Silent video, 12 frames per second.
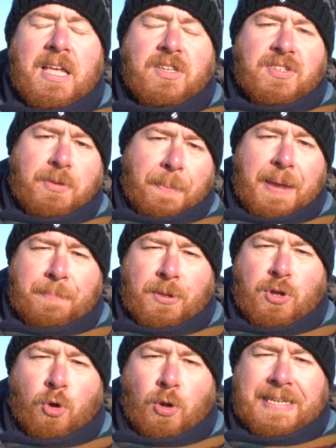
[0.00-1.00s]
Some people
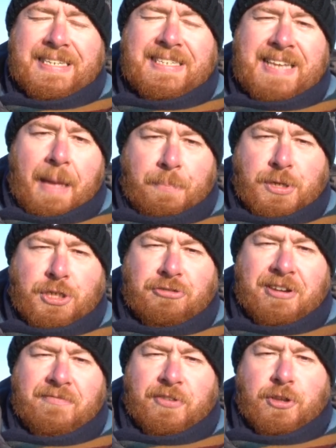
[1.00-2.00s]
call it a
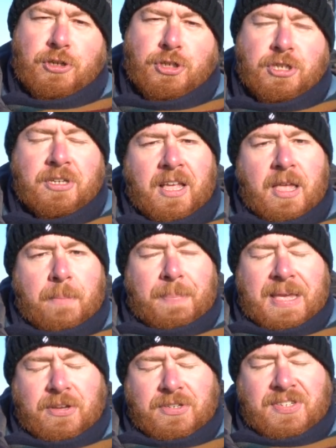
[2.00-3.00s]
temperature inversion
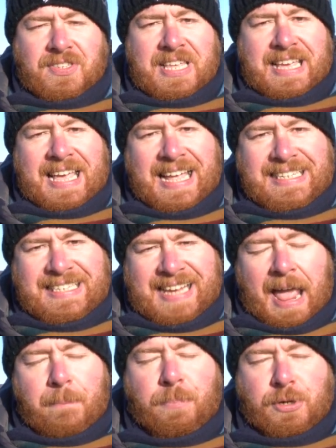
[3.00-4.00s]
because the
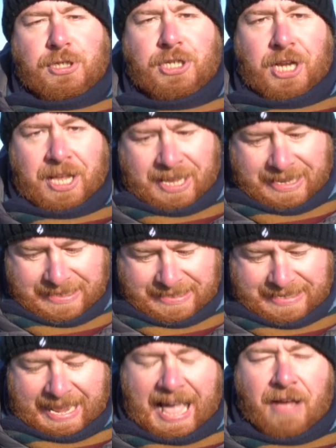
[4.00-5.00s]
temperature
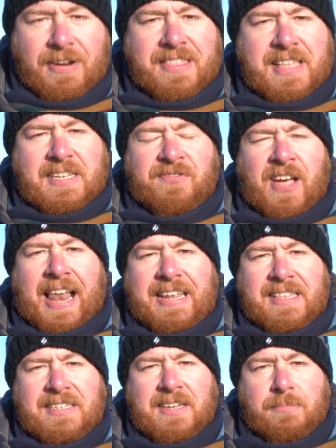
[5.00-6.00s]
down in this
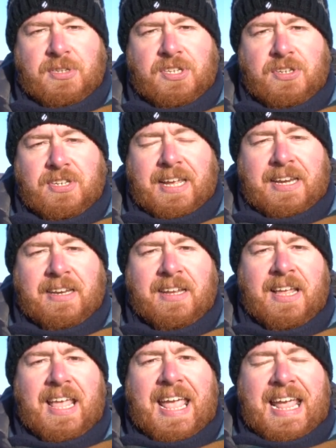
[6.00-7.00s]
valley that I'm stood in
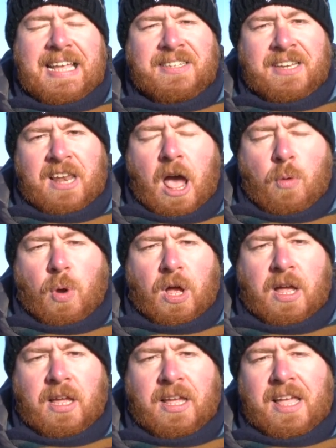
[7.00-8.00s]
is
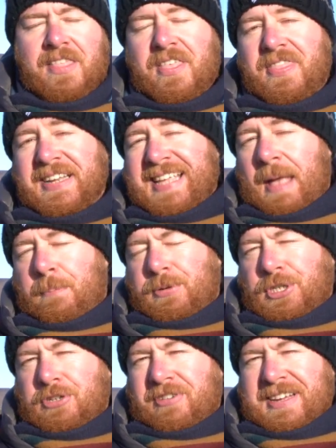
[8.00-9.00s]
lower than the
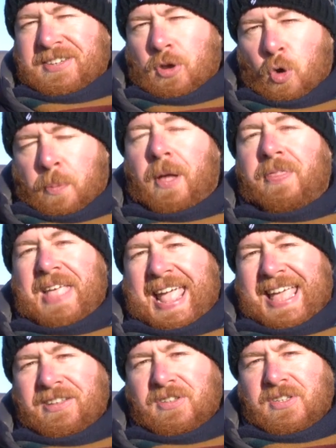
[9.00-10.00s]
temperature is up on the
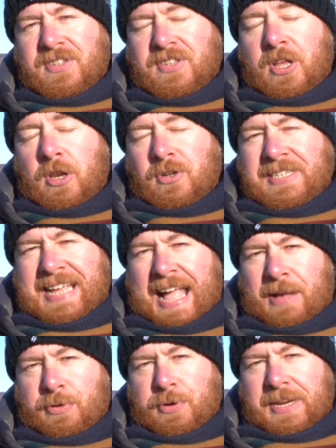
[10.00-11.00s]
hills that look
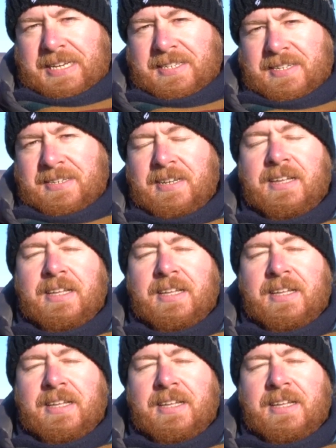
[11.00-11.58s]
down on it.